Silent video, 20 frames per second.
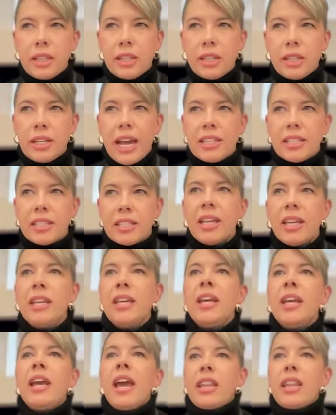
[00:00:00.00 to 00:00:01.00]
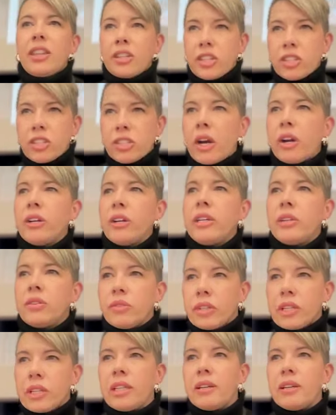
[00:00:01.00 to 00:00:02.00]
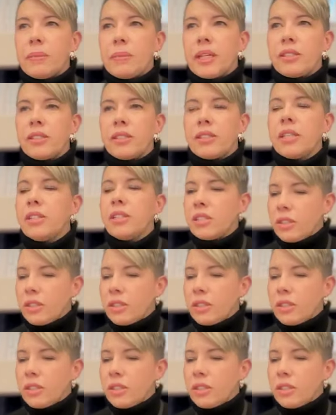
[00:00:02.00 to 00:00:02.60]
their desk and they're starting to read emails.